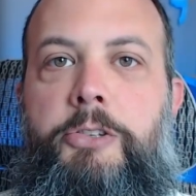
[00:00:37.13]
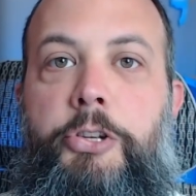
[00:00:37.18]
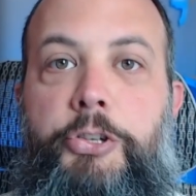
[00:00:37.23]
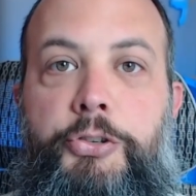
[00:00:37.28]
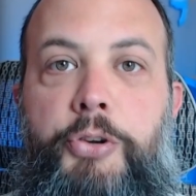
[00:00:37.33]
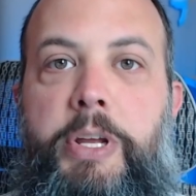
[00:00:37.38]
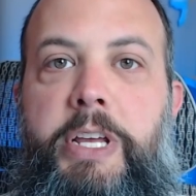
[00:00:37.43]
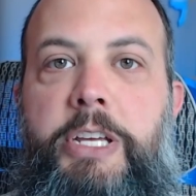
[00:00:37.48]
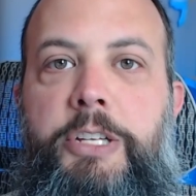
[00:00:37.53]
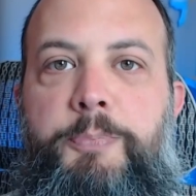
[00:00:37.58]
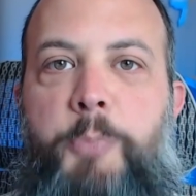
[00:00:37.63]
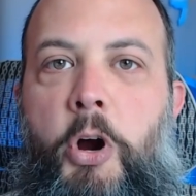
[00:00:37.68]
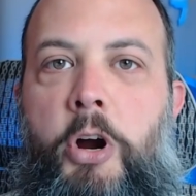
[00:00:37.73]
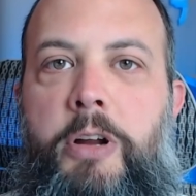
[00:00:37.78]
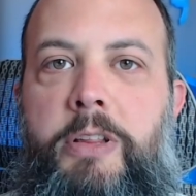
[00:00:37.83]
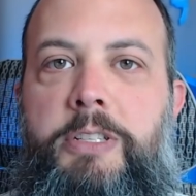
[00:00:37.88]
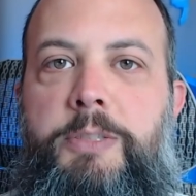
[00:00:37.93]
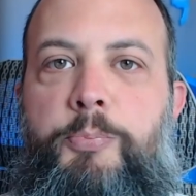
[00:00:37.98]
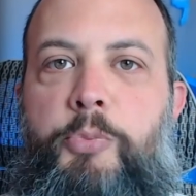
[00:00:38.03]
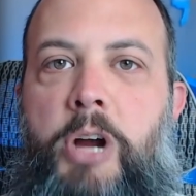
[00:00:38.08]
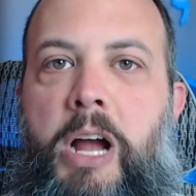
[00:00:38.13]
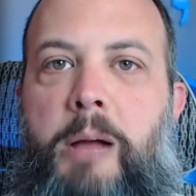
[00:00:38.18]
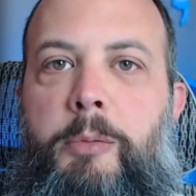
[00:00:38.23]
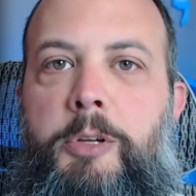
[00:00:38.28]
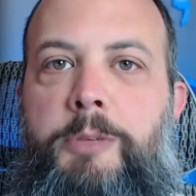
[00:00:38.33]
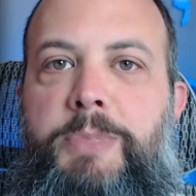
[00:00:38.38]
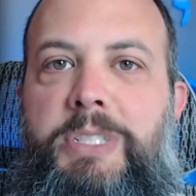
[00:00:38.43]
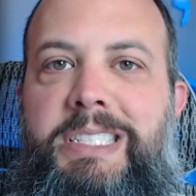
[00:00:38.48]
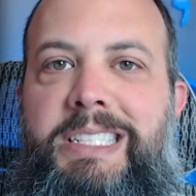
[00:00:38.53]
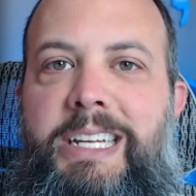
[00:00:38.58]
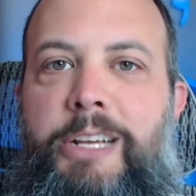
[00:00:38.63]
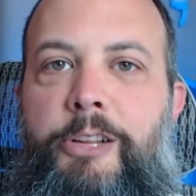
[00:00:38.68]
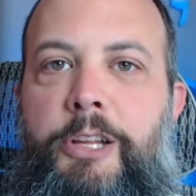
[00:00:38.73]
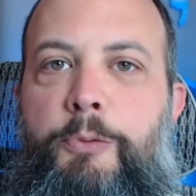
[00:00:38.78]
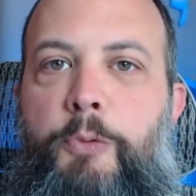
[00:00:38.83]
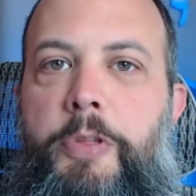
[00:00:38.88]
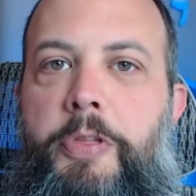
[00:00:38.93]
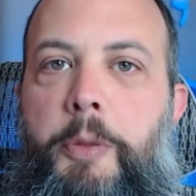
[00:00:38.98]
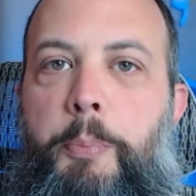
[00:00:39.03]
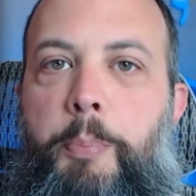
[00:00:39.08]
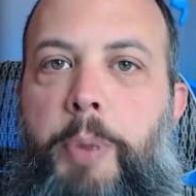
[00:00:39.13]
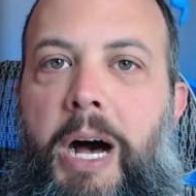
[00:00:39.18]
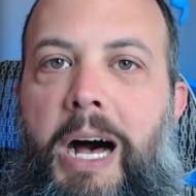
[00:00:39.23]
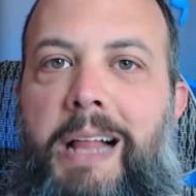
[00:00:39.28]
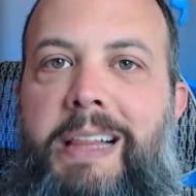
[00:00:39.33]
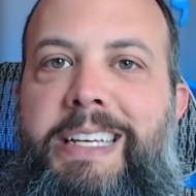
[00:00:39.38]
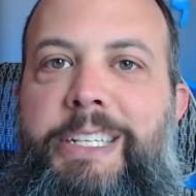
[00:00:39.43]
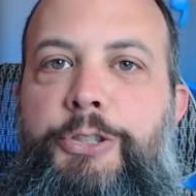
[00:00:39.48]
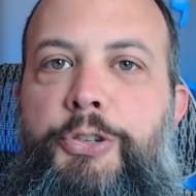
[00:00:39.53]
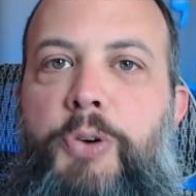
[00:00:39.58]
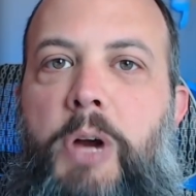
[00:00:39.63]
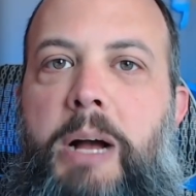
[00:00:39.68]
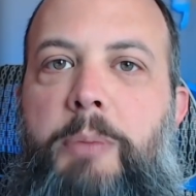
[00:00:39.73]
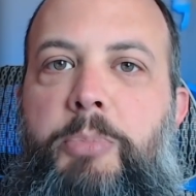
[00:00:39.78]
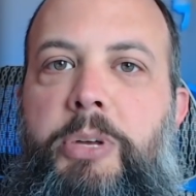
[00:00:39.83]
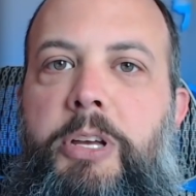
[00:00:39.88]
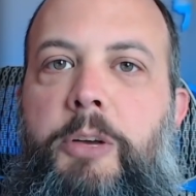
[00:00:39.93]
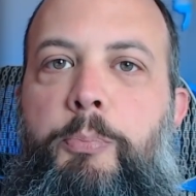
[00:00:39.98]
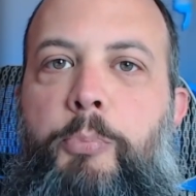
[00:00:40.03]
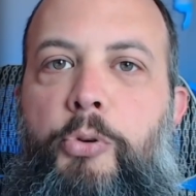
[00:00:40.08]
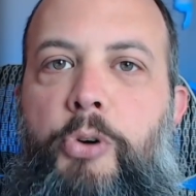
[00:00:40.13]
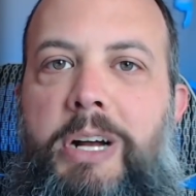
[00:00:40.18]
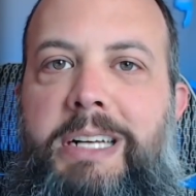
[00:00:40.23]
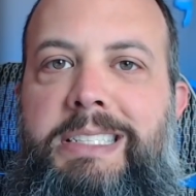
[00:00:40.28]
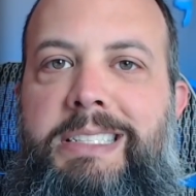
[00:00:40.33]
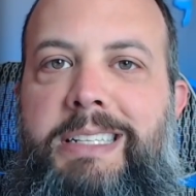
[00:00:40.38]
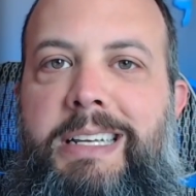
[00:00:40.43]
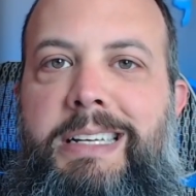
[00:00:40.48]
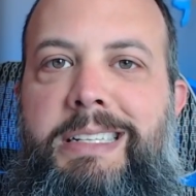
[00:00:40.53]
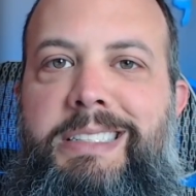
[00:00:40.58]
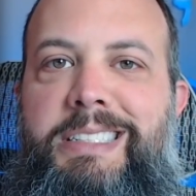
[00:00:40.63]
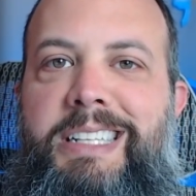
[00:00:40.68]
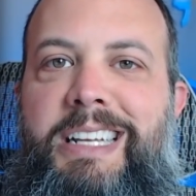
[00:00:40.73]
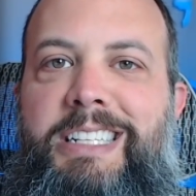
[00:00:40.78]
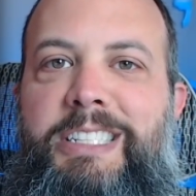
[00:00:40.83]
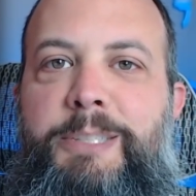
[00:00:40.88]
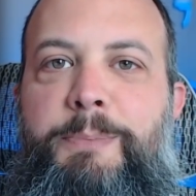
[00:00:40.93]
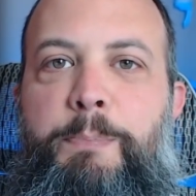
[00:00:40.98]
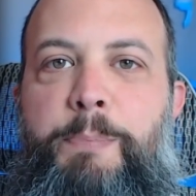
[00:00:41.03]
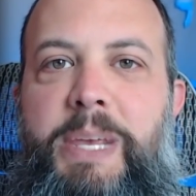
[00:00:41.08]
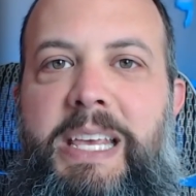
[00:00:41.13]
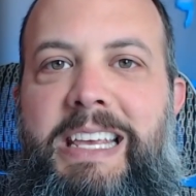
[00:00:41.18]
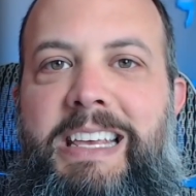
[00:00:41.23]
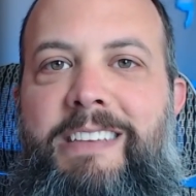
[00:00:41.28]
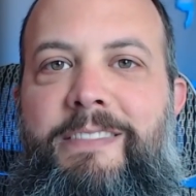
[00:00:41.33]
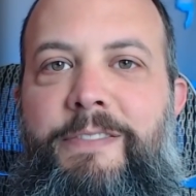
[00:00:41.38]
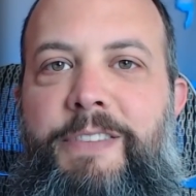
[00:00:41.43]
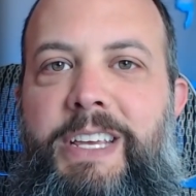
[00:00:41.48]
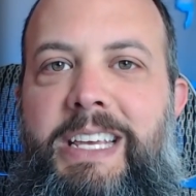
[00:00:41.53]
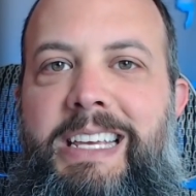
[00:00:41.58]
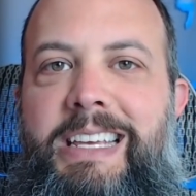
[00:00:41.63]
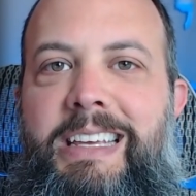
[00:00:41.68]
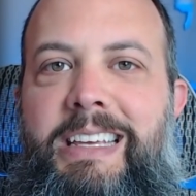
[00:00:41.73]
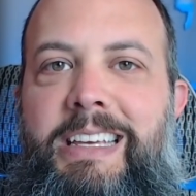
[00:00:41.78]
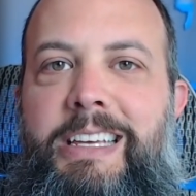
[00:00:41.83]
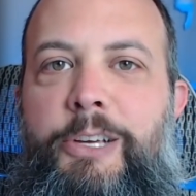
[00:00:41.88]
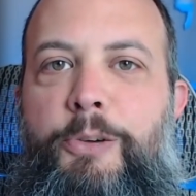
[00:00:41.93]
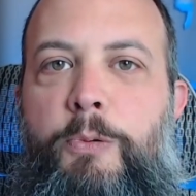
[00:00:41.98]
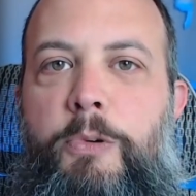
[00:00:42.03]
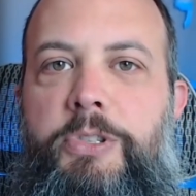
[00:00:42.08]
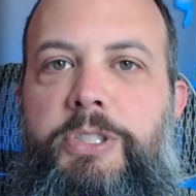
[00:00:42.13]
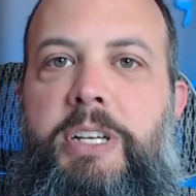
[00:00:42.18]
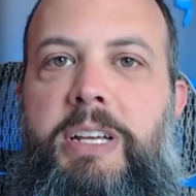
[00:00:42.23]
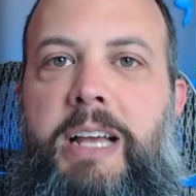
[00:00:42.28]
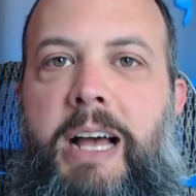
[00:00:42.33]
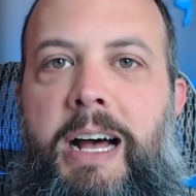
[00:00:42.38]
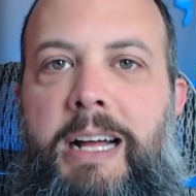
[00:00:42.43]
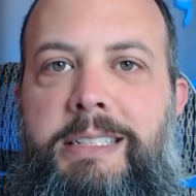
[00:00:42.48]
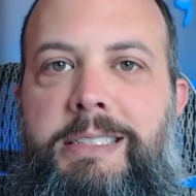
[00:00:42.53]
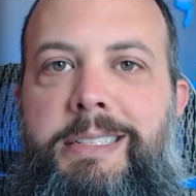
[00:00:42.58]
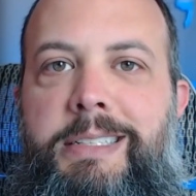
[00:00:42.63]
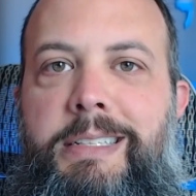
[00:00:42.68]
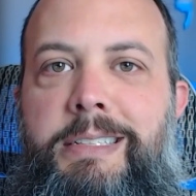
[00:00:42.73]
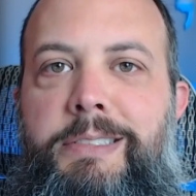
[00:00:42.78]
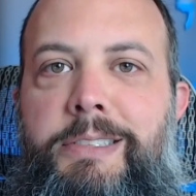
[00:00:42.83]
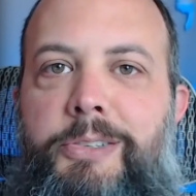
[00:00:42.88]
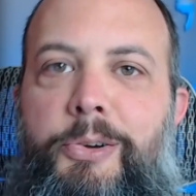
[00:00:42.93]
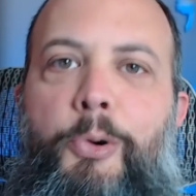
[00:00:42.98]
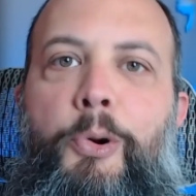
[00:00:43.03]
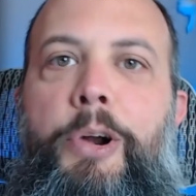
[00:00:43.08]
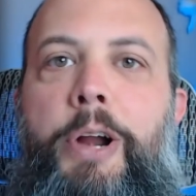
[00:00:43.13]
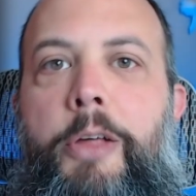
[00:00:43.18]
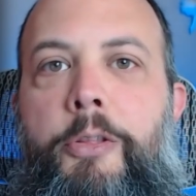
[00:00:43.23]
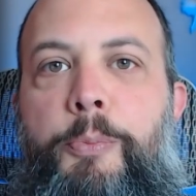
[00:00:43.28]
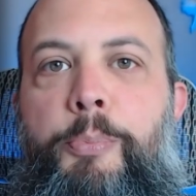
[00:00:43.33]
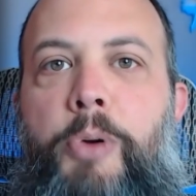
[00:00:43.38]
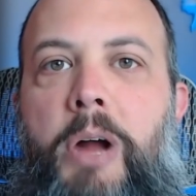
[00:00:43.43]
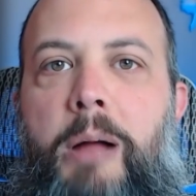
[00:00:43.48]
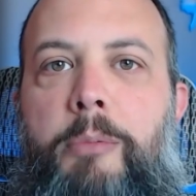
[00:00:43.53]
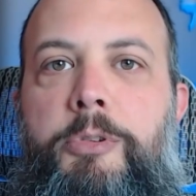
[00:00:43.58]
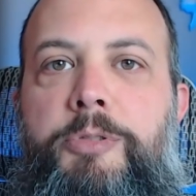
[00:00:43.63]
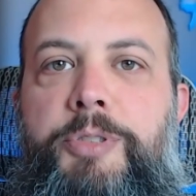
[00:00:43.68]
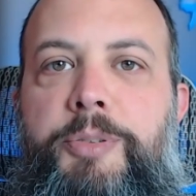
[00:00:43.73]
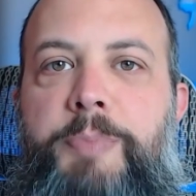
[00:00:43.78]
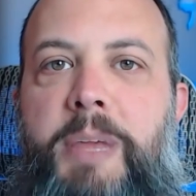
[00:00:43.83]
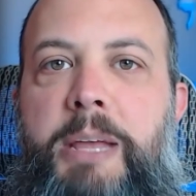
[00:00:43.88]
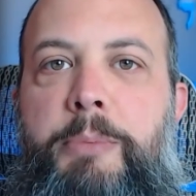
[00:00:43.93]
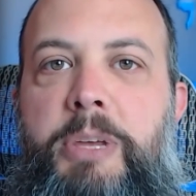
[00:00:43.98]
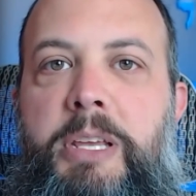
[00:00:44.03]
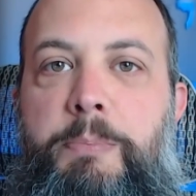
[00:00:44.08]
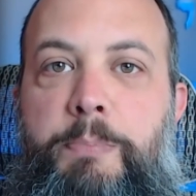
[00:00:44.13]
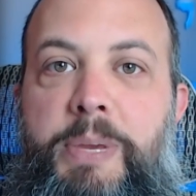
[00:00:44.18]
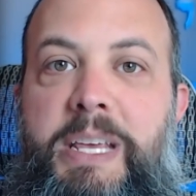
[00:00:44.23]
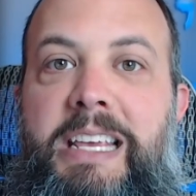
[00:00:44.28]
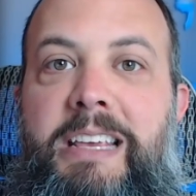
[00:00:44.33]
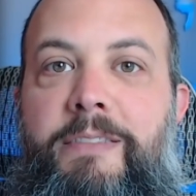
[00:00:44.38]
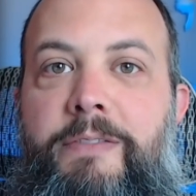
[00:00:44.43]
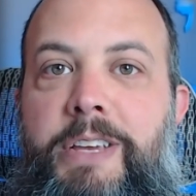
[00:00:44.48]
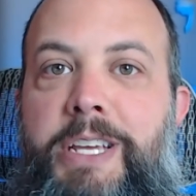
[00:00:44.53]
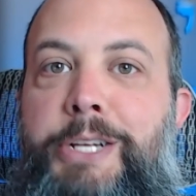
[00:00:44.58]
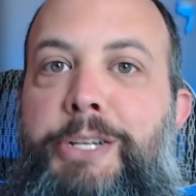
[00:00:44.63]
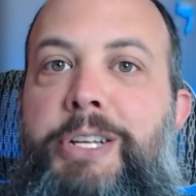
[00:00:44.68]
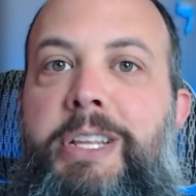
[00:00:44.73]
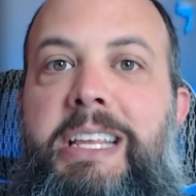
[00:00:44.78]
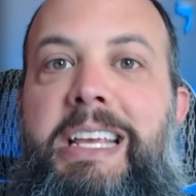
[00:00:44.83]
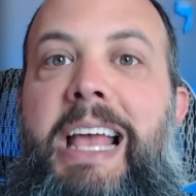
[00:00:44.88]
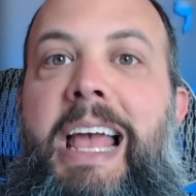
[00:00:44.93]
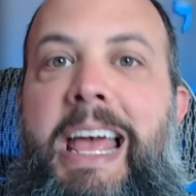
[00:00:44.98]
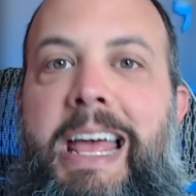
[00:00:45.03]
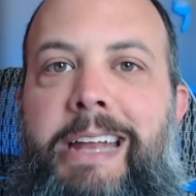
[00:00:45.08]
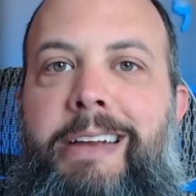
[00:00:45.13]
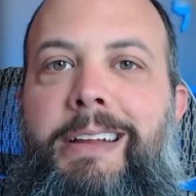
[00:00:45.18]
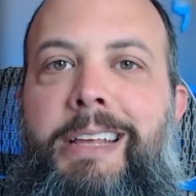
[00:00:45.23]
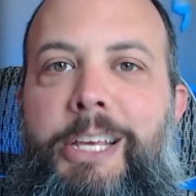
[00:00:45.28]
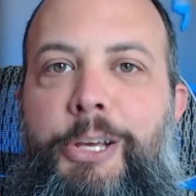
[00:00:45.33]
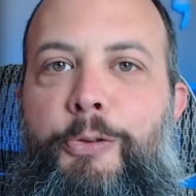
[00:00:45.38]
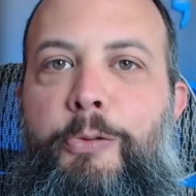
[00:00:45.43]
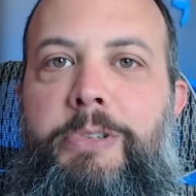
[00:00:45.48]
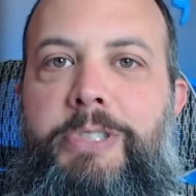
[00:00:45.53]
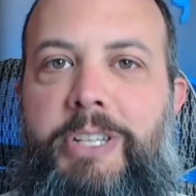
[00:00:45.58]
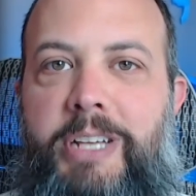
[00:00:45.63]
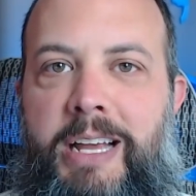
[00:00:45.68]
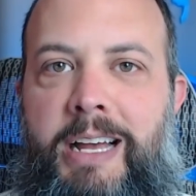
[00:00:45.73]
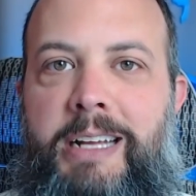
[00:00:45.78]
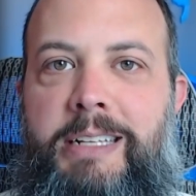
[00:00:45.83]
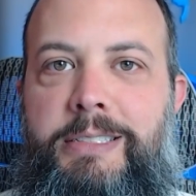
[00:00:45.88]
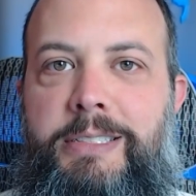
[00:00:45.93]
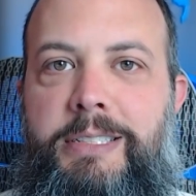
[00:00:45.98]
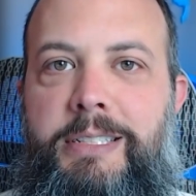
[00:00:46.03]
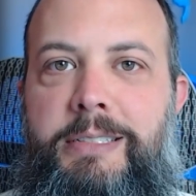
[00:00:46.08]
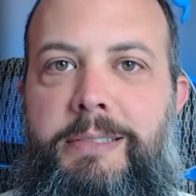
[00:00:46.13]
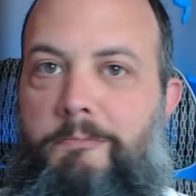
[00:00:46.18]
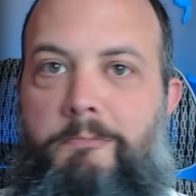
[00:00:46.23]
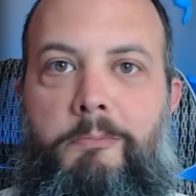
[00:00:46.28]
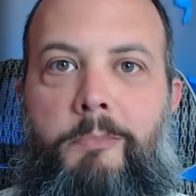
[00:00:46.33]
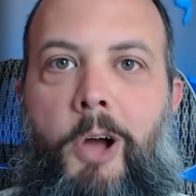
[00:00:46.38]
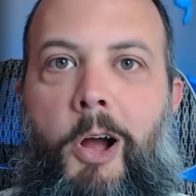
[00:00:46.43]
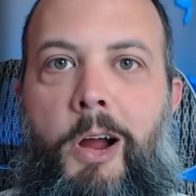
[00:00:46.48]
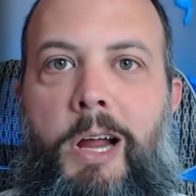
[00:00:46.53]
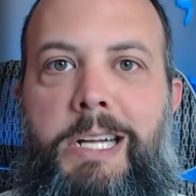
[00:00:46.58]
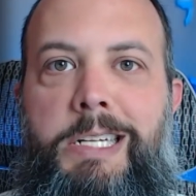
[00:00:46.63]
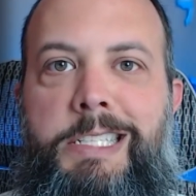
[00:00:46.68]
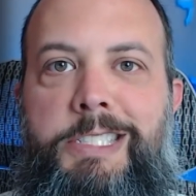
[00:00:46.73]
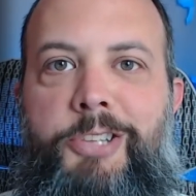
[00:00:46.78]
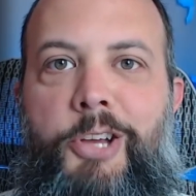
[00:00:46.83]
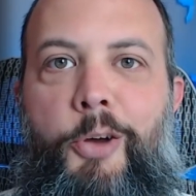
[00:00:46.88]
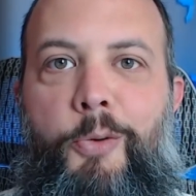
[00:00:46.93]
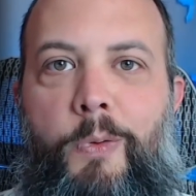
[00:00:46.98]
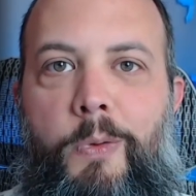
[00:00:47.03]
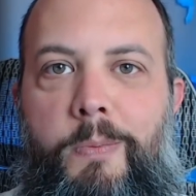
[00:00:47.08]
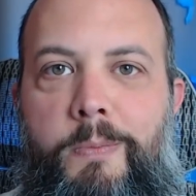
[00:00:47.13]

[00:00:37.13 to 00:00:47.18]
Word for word: The trickiest part of this problem is dealing with the polytropic process. That's P V equals a constant, or in other problems maybe P V to the n equals a constant. All right, let's go.